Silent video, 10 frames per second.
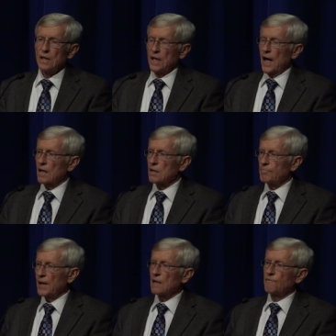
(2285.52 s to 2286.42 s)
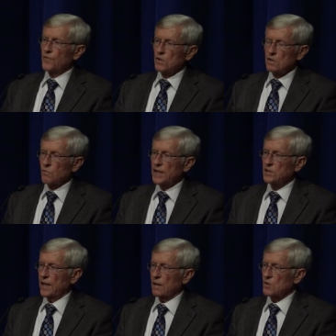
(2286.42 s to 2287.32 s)
and how the big food
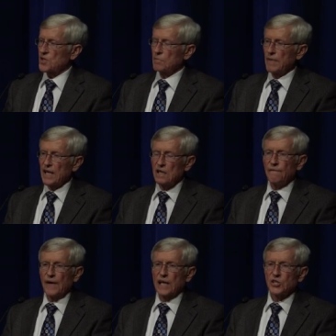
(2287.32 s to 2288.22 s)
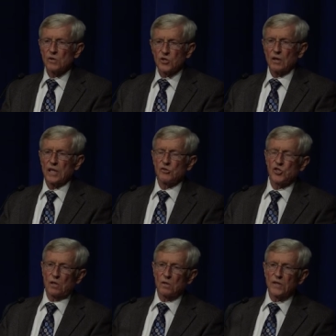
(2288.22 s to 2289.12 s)
retailers and manufacturers are
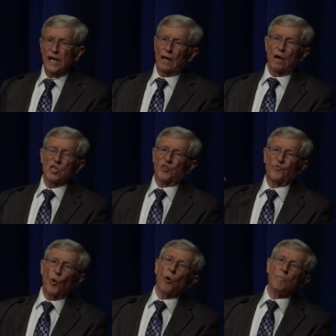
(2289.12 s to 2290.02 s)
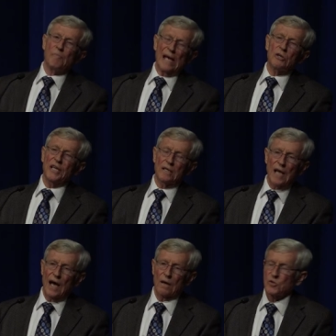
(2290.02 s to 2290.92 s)
concerned. They lost four billion
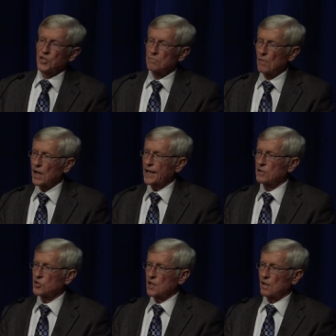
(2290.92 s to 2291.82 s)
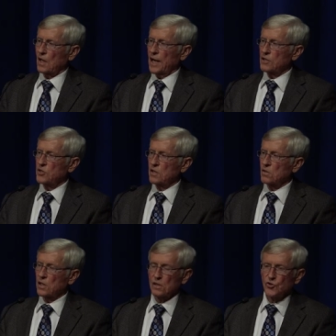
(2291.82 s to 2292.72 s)
dollars in market share last year
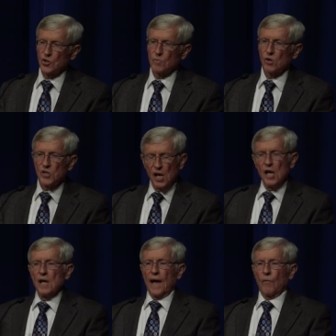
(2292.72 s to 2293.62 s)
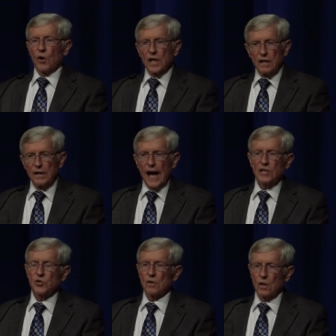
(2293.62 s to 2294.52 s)
to consumers that wanted
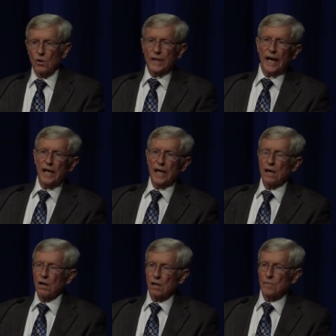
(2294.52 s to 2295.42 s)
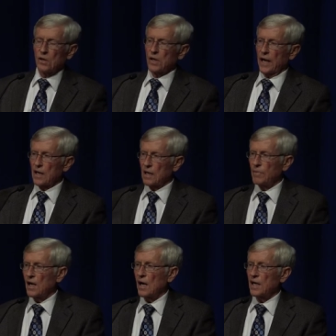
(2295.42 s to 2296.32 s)
natural, organic, hormone,
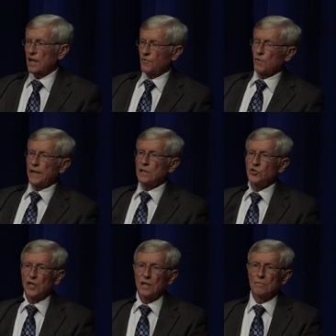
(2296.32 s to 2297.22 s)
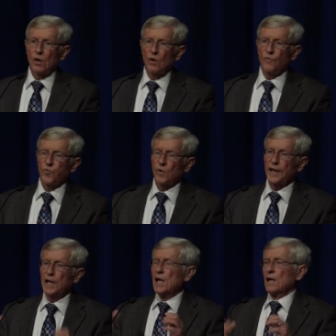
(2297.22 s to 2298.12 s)
antibiotic-free, G M O-free,